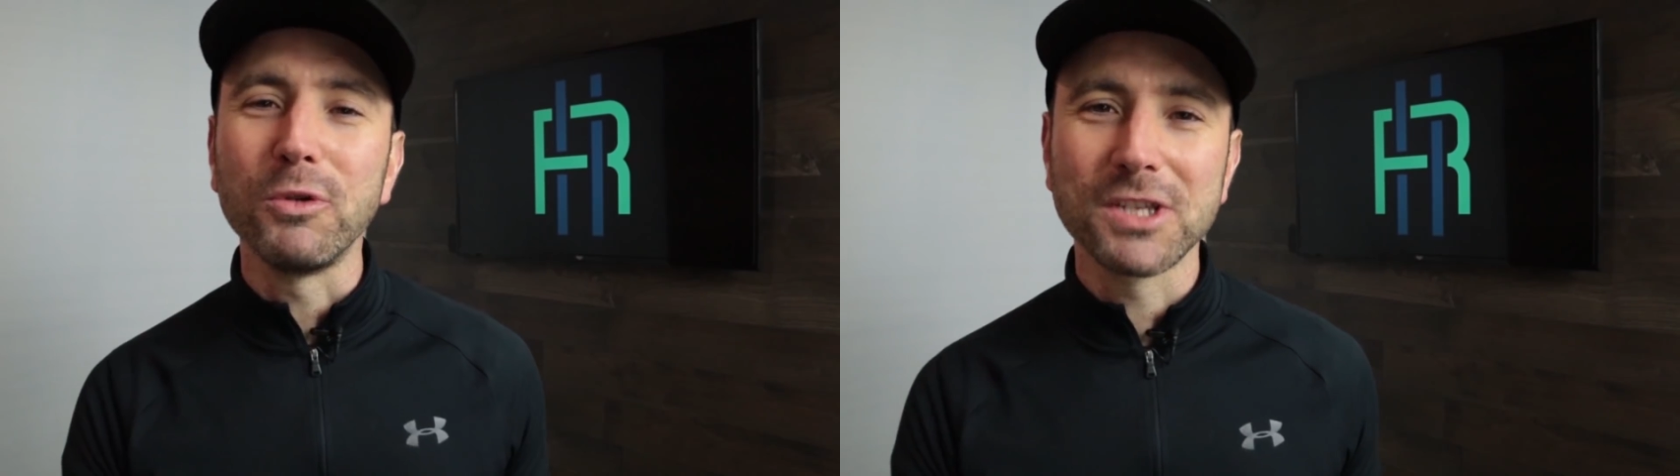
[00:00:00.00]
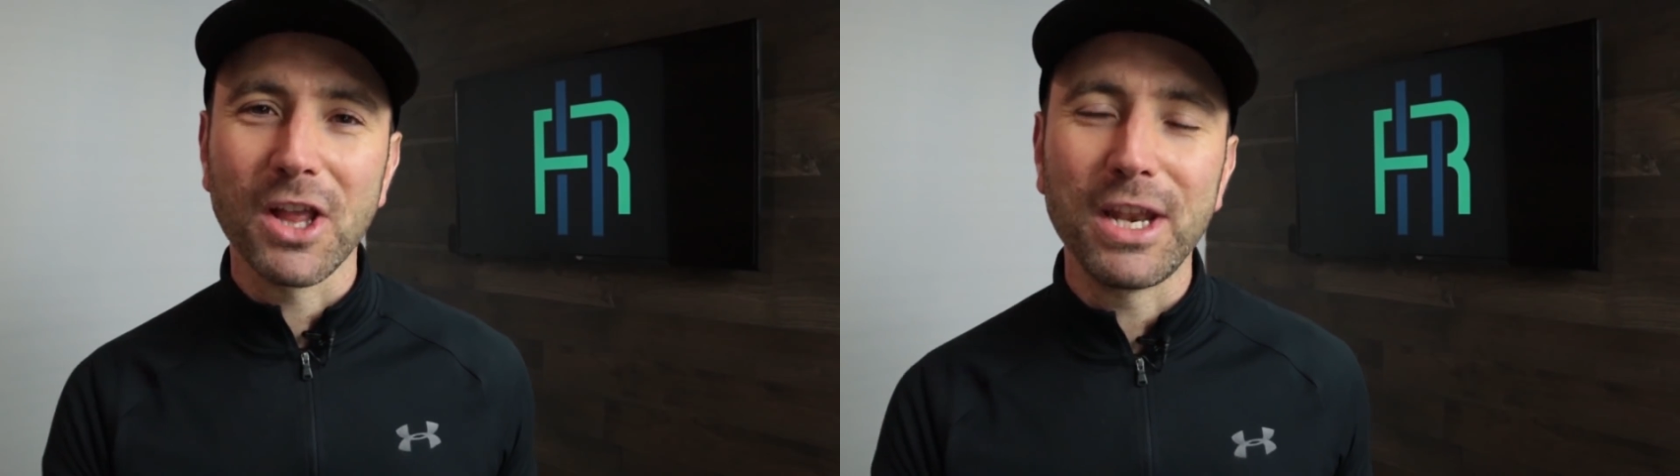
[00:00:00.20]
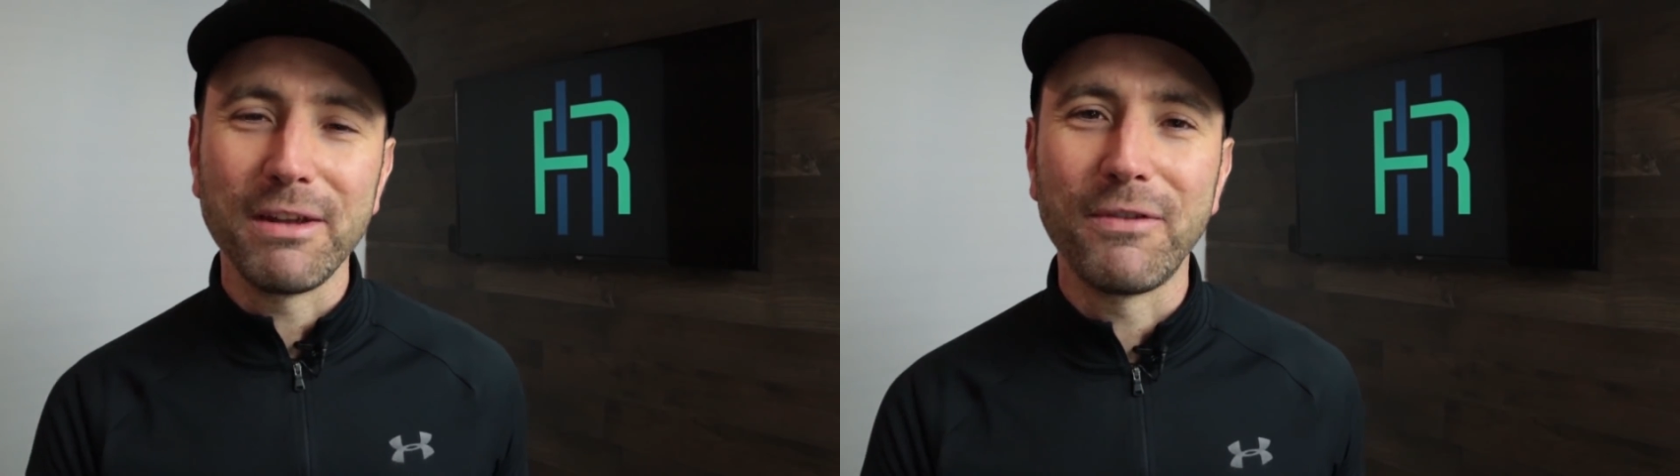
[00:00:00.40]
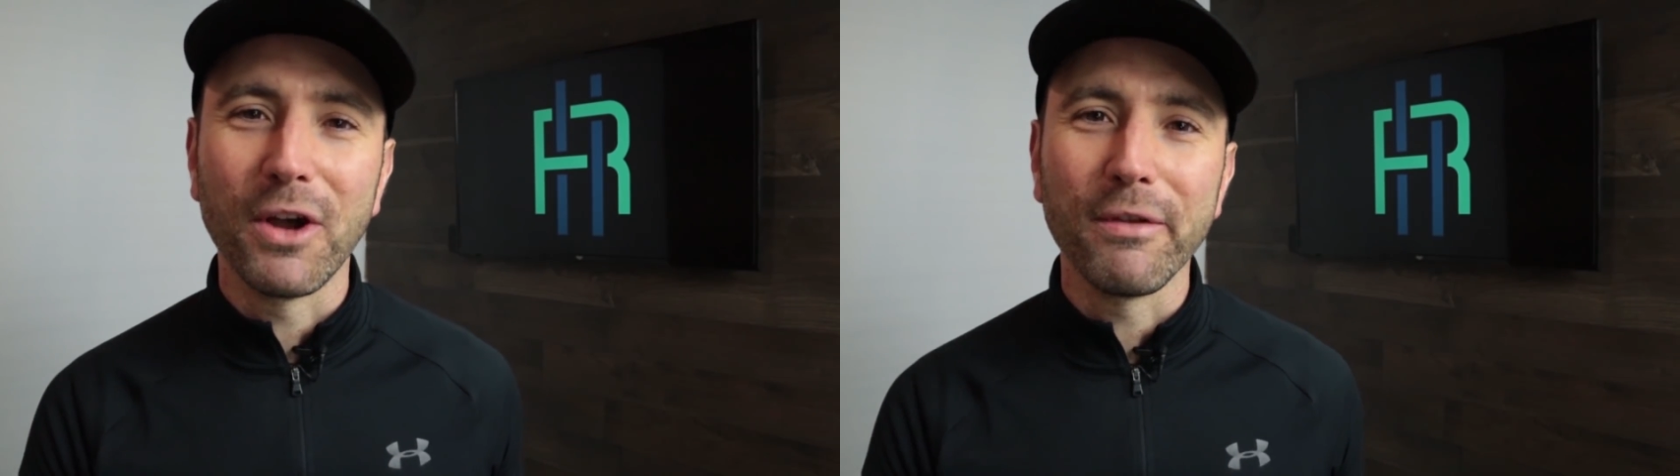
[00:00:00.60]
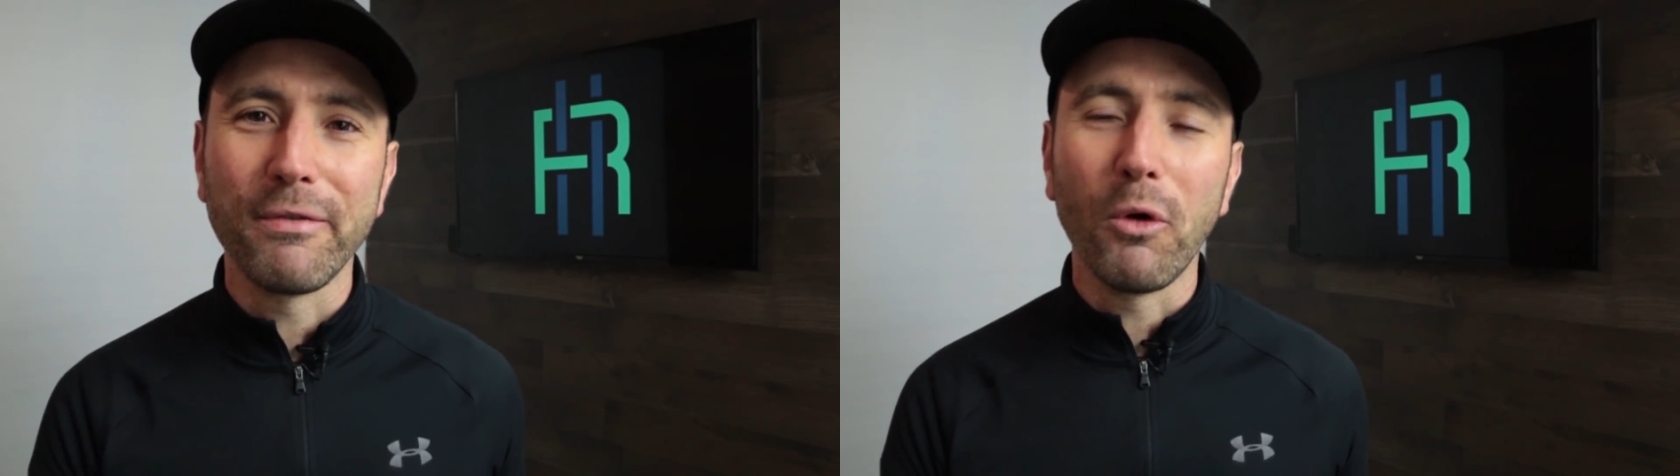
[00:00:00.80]
ball slightly
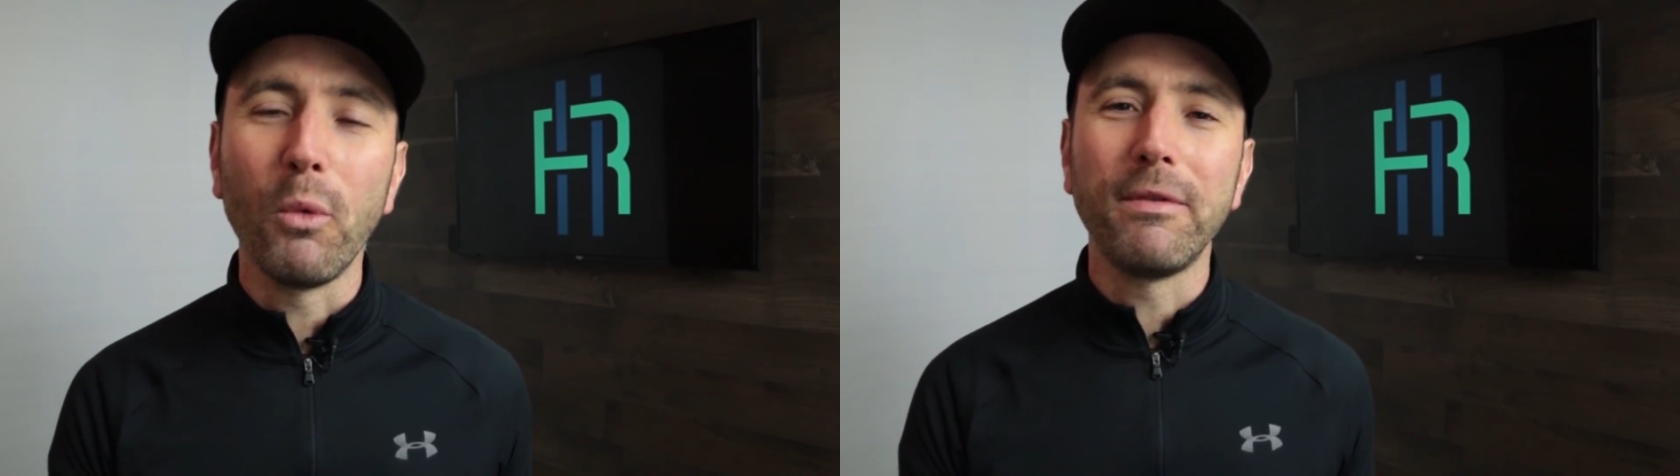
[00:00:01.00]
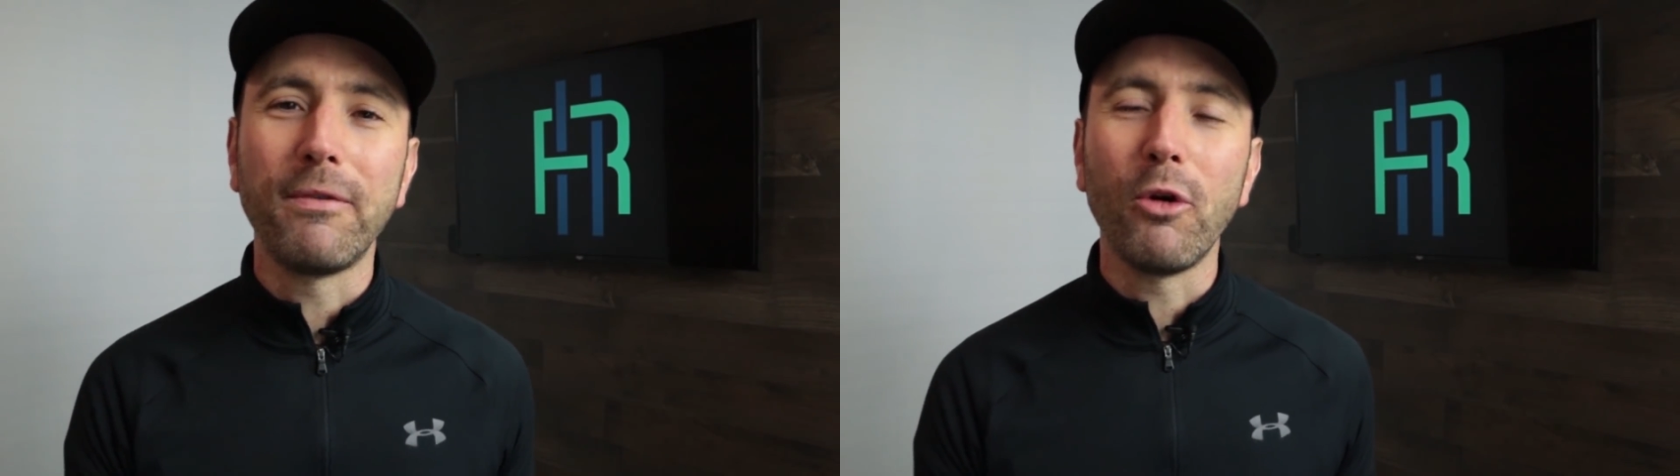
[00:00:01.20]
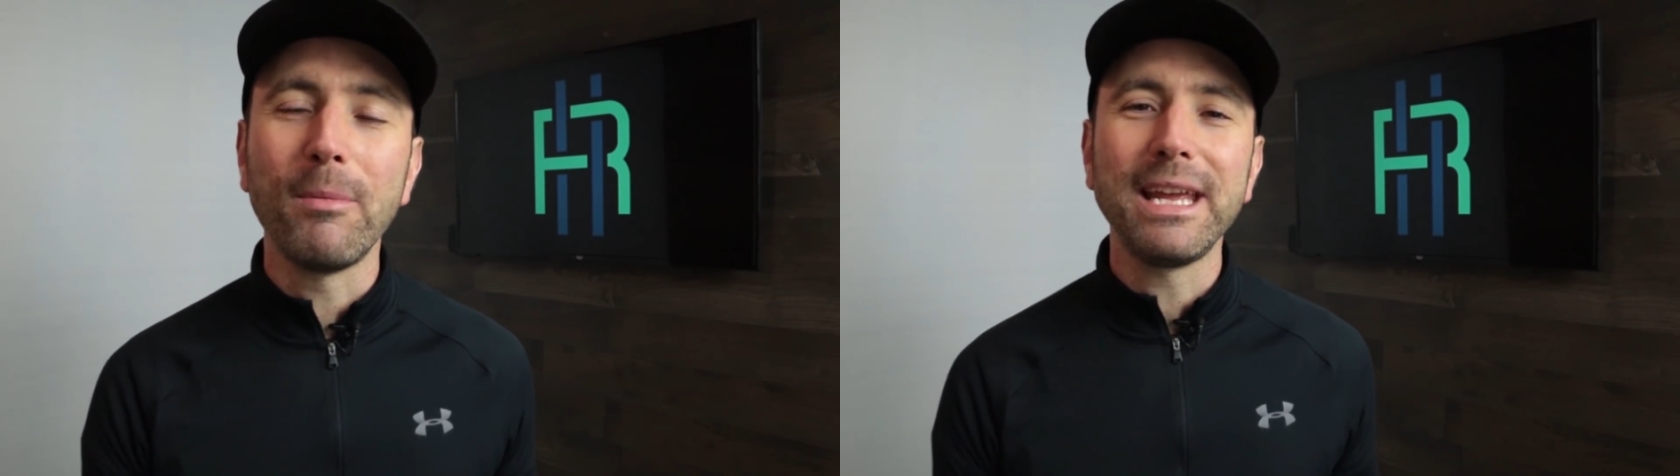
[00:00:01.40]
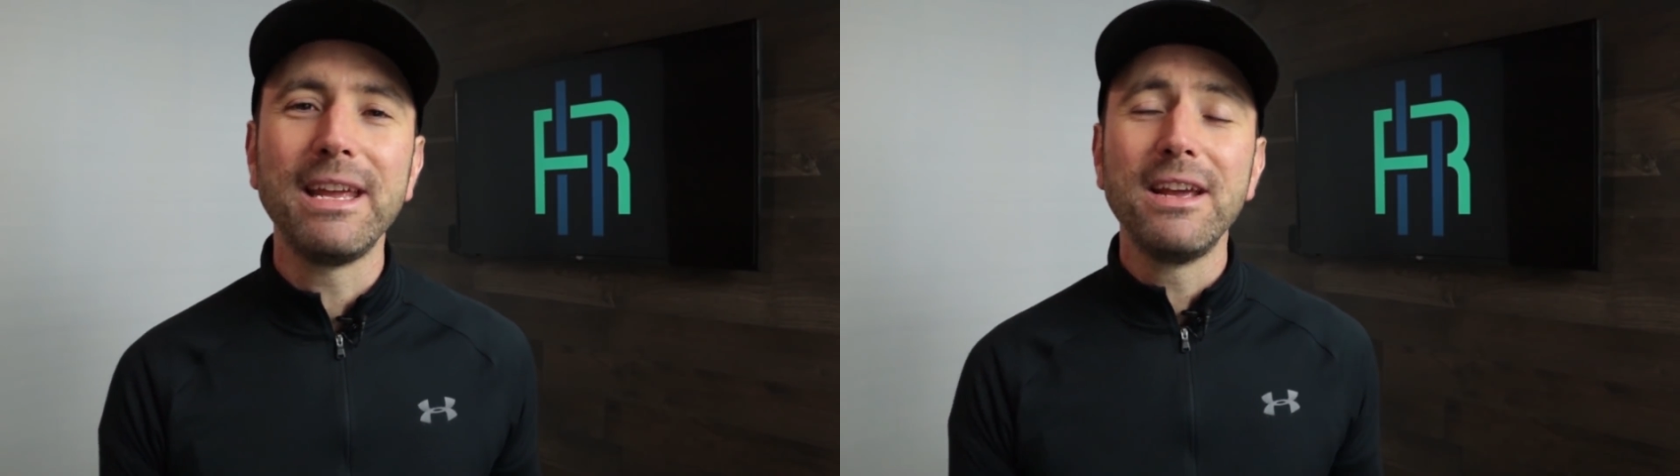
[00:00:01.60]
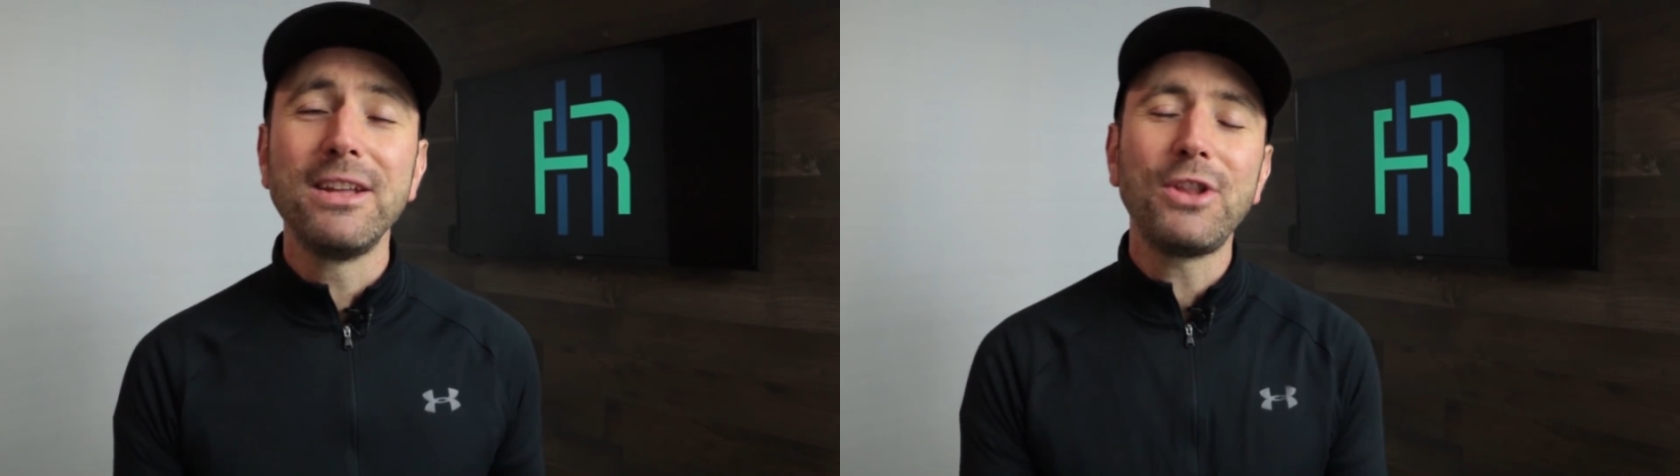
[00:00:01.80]
further forward for me.